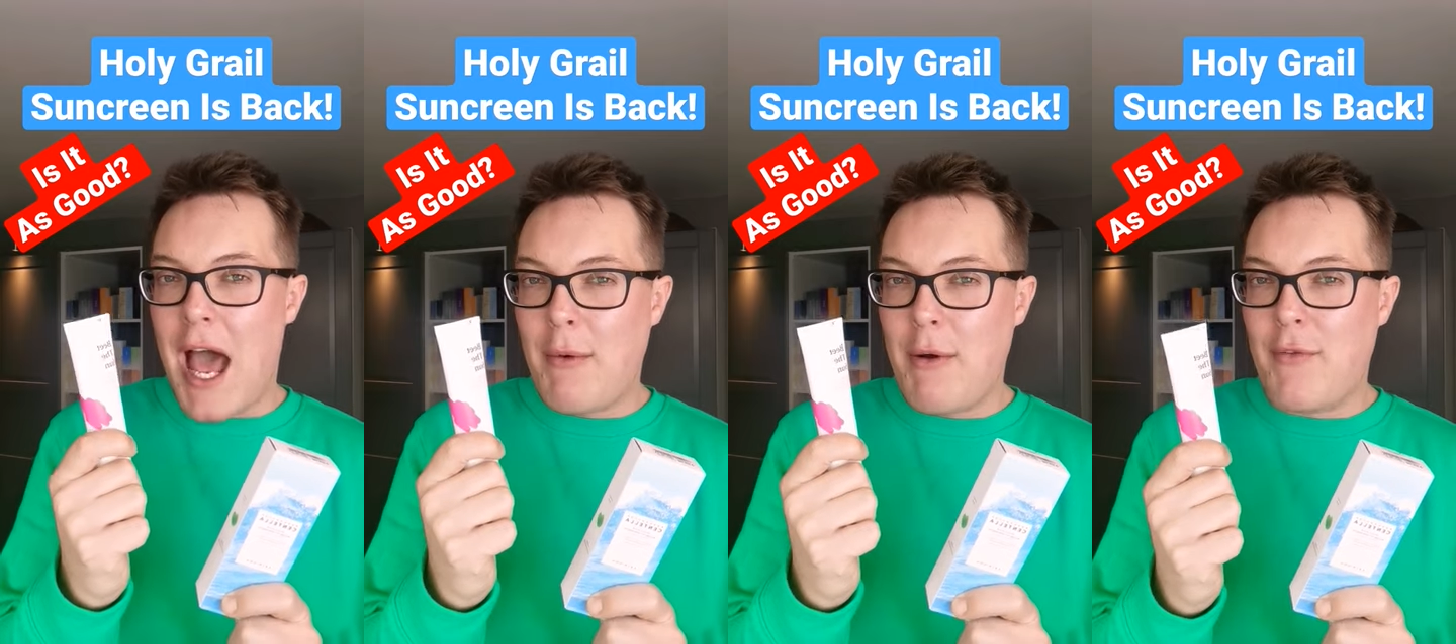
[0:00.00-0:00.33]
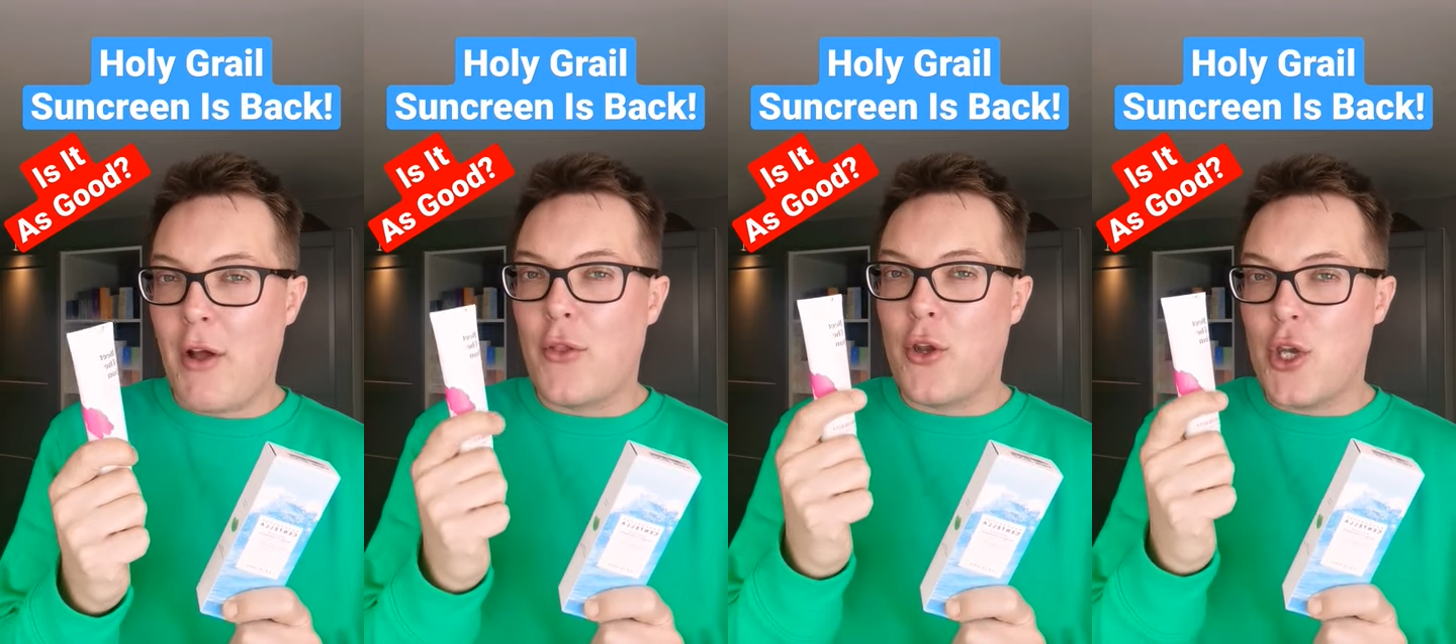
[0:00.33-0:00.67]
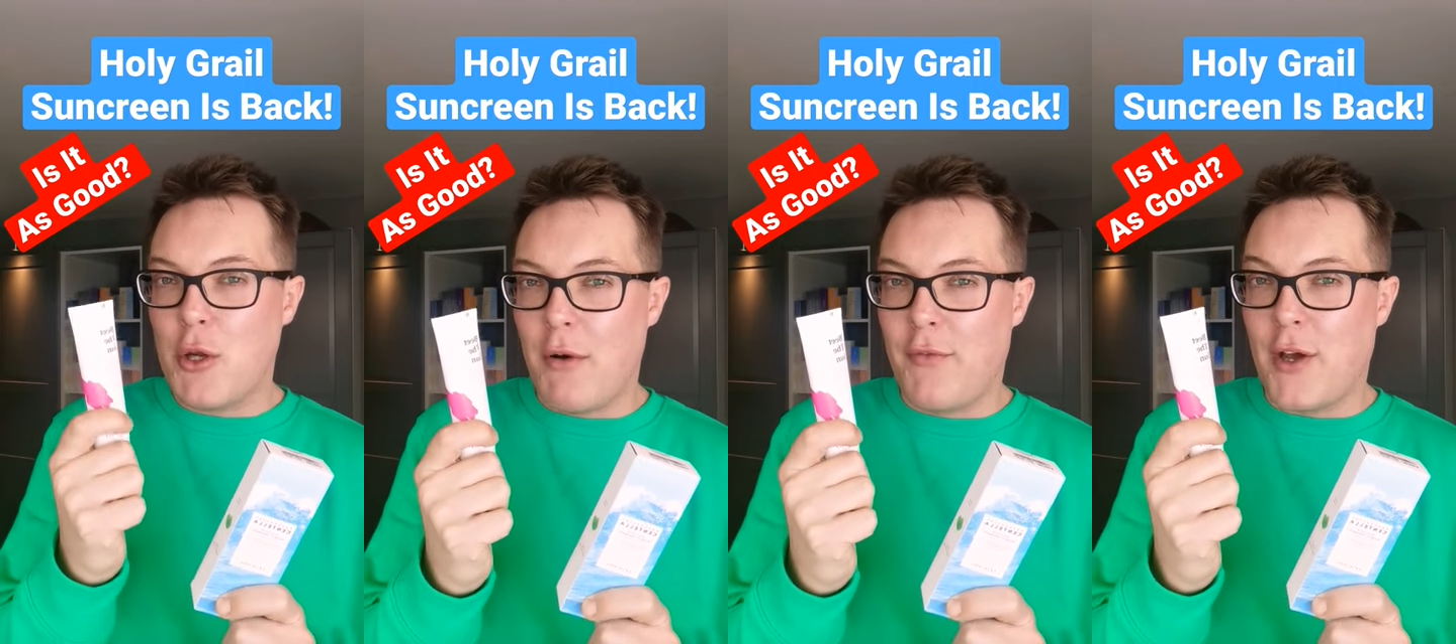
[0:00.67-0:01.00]
However, the
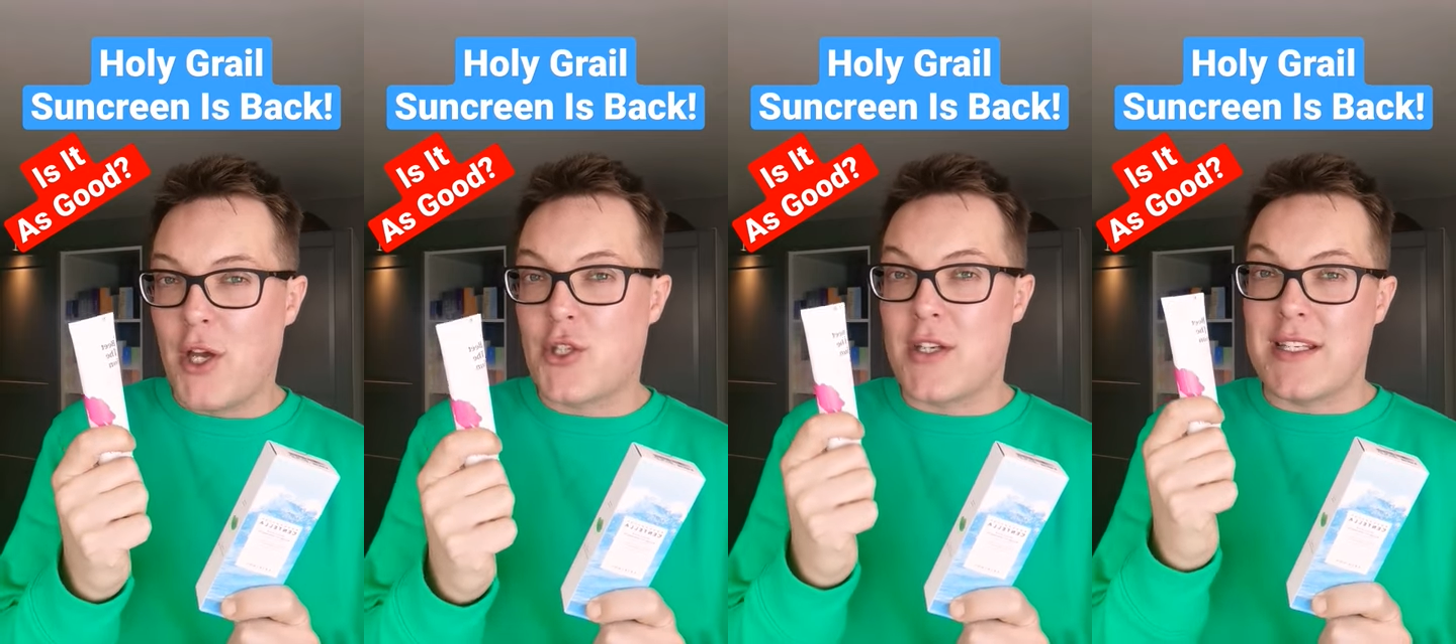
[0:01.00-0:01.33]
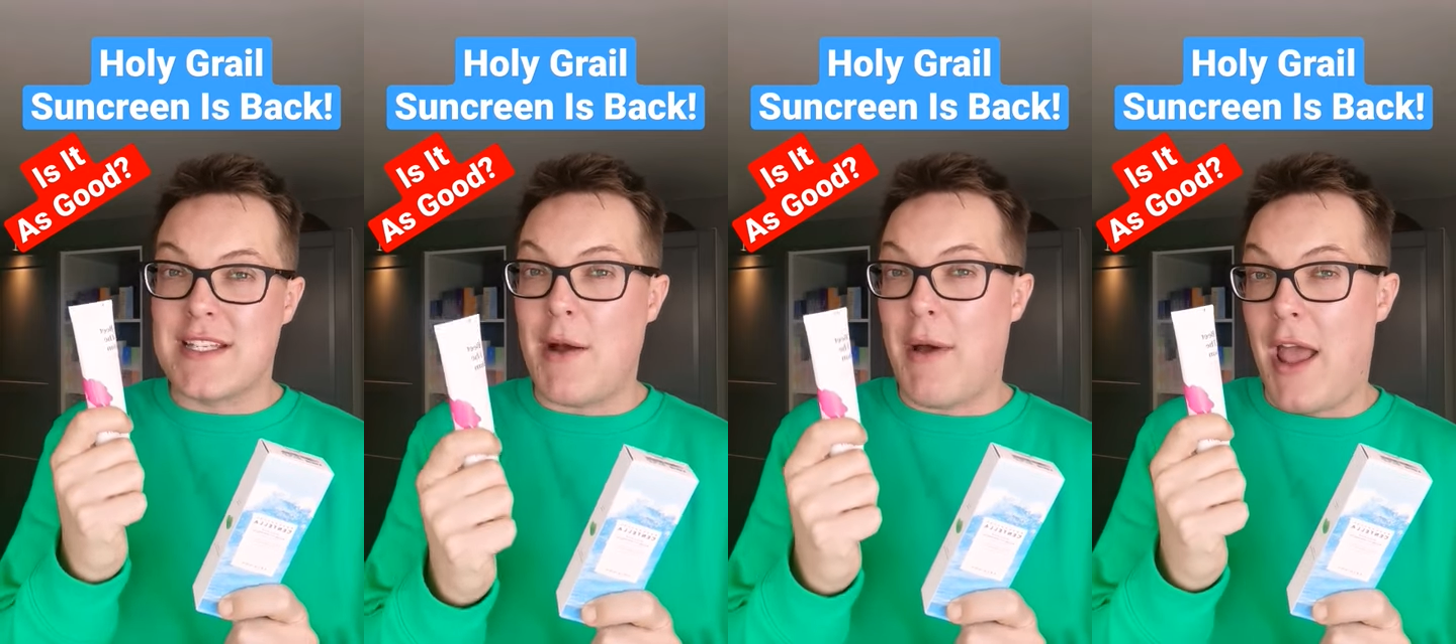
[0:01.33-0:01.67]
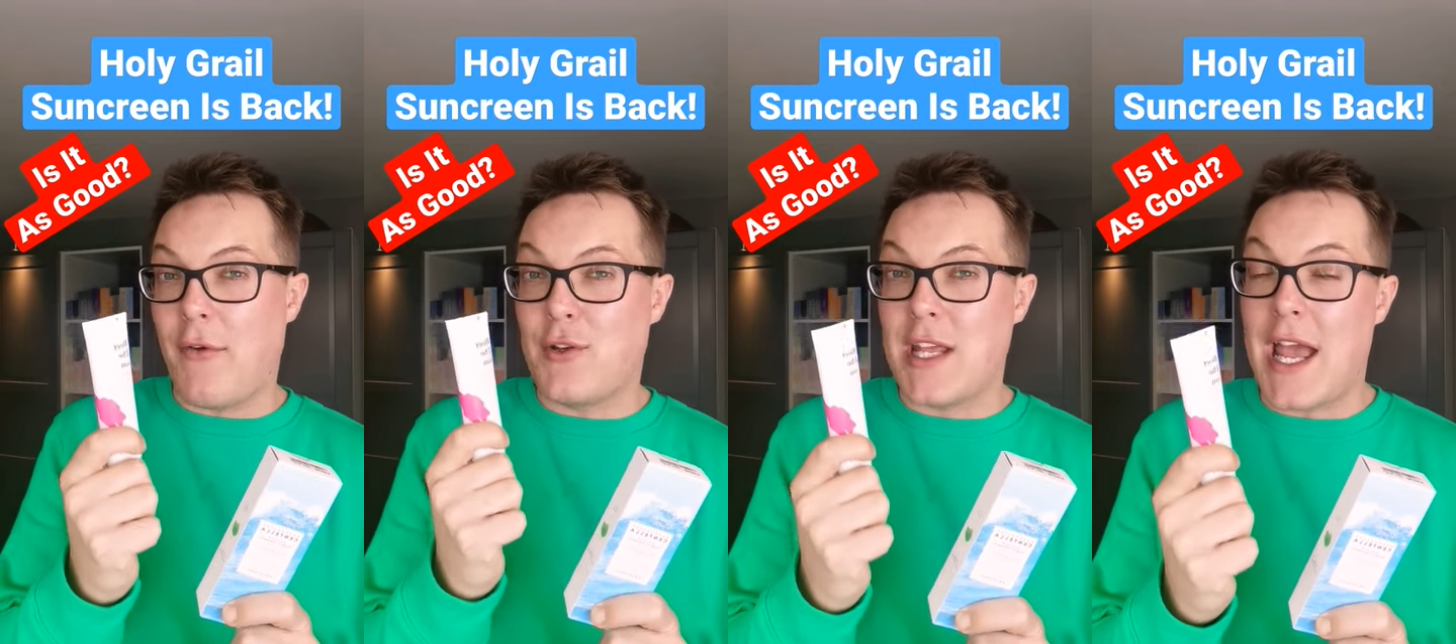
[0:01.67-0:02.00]
newer version is now
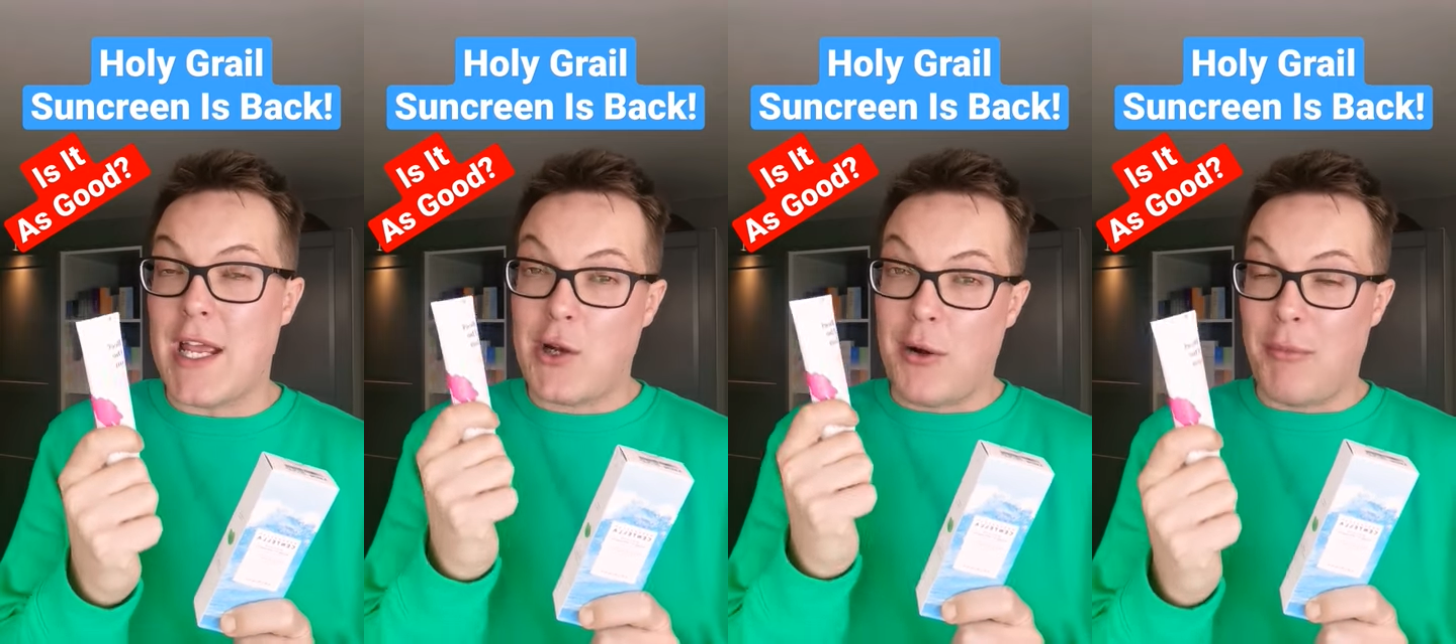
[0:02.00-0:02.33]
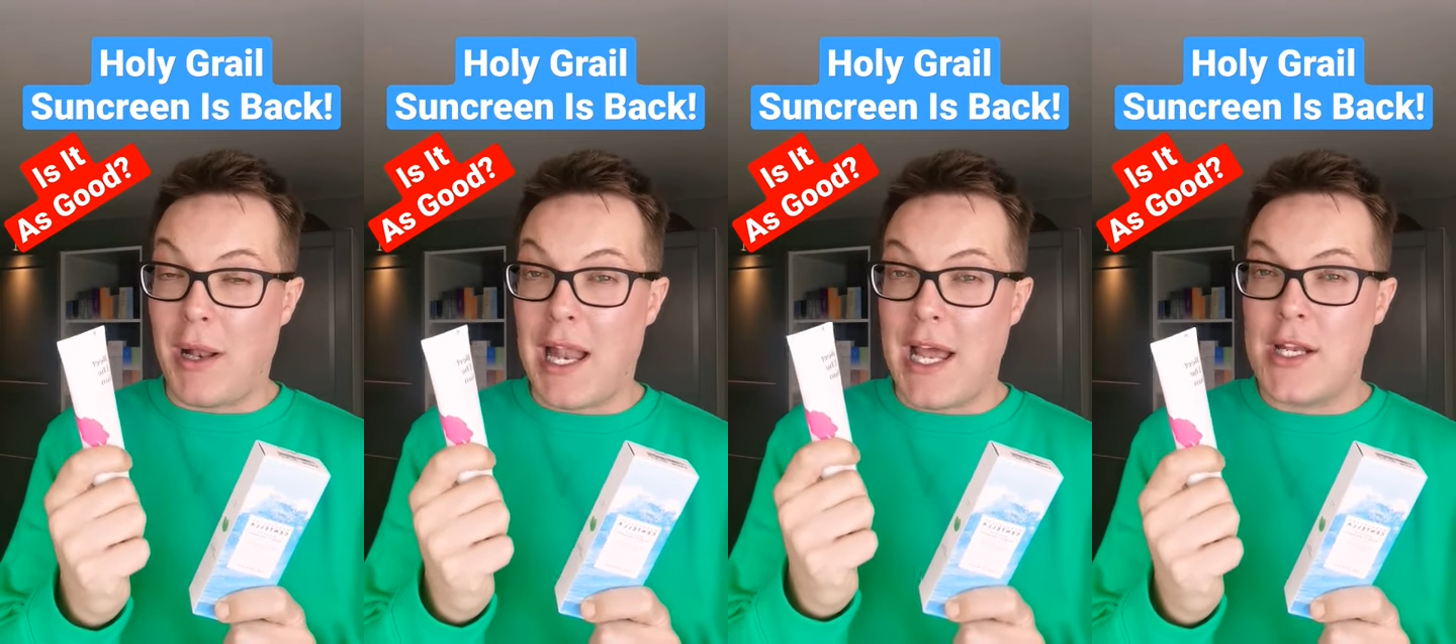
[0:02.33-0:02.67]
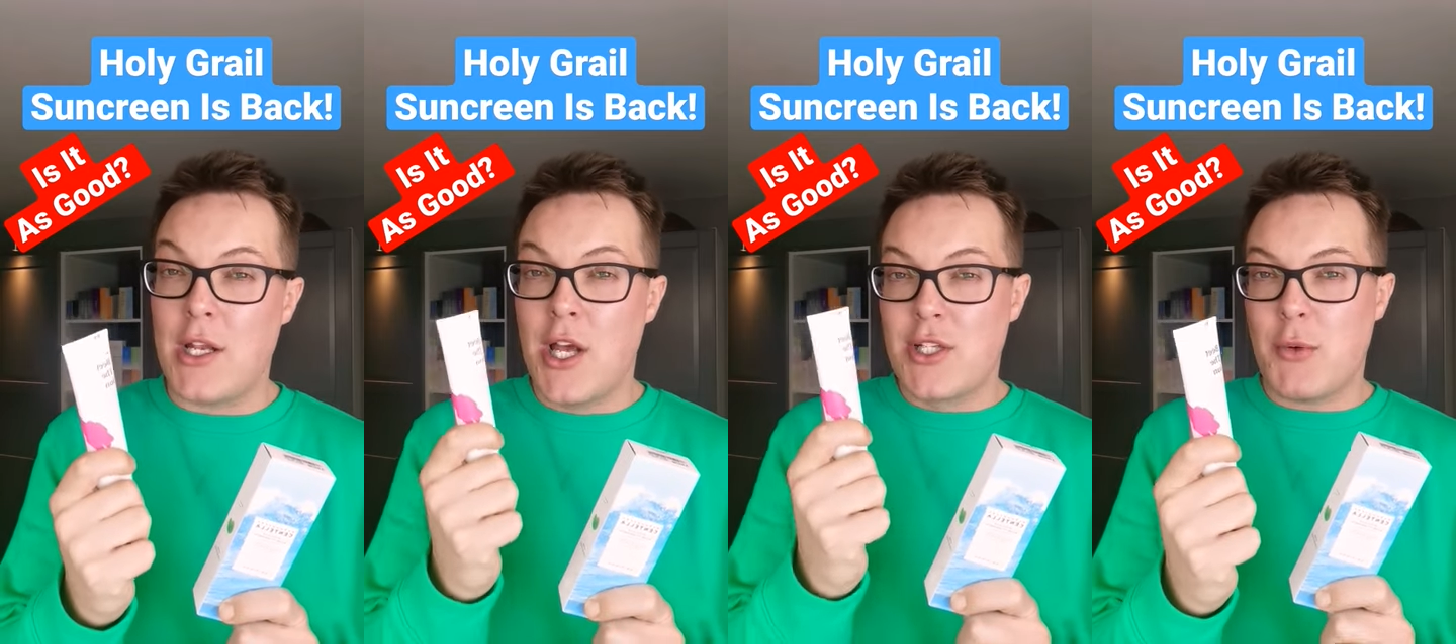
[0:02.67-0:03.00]
FDA compliant,